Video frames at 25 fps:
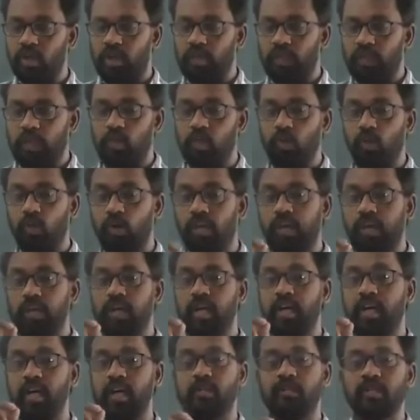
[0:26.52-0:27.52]
The two
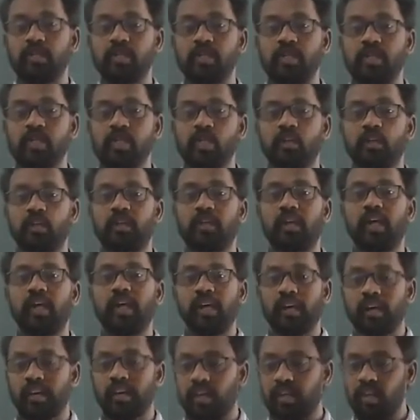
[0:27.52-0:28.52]
linear equations with
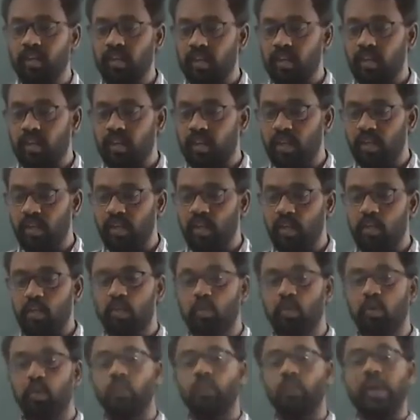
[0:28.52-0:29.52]
the
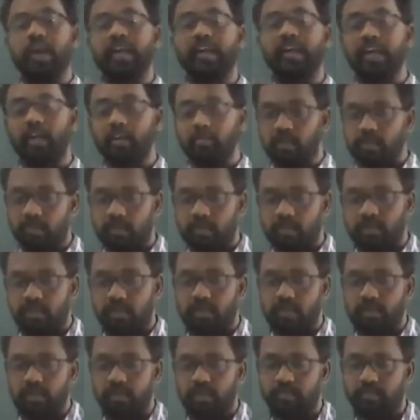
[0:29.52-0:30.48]
two variables.